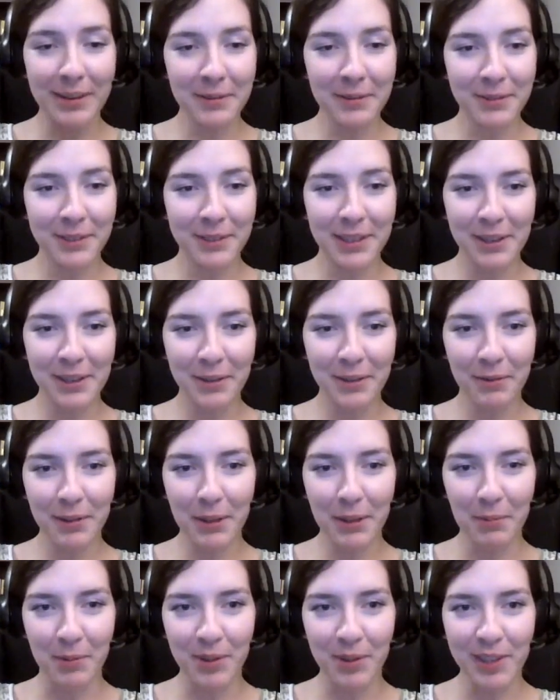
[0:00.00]
it was going to go
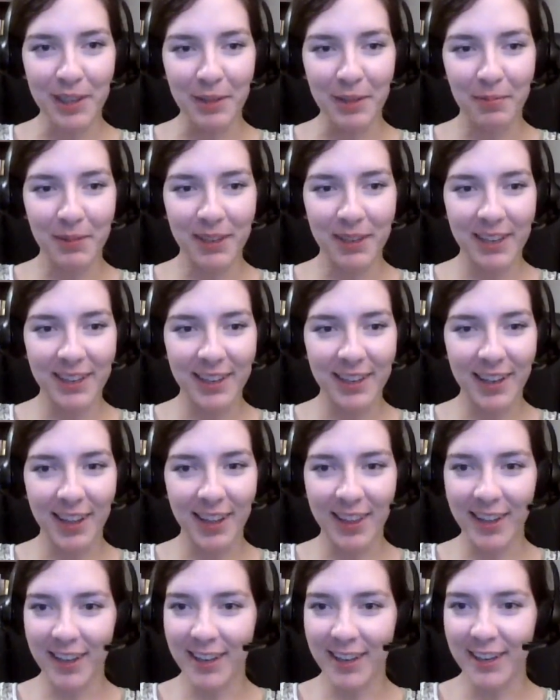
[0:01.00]
really poorly, but I
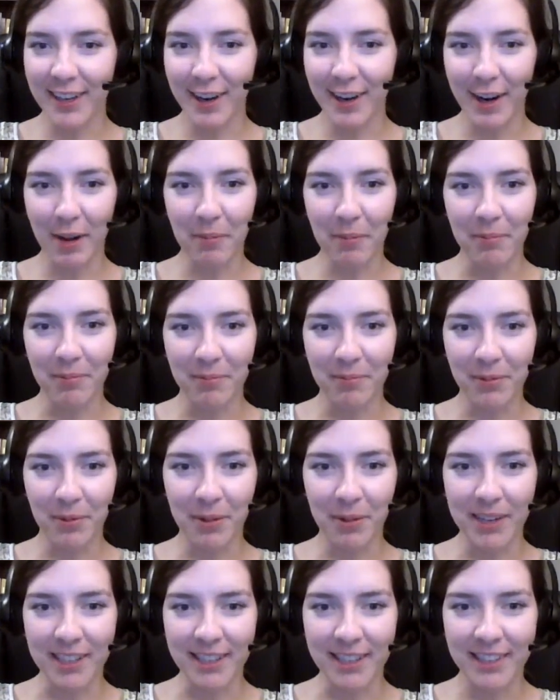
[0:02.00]
think it ended up
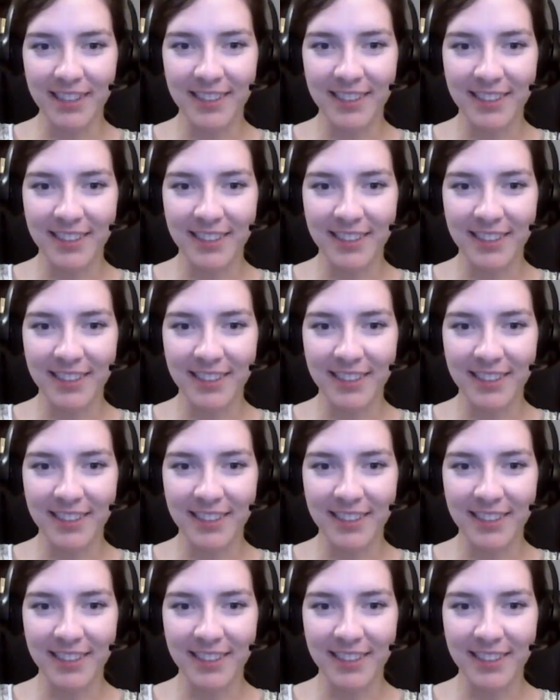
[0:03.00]
well.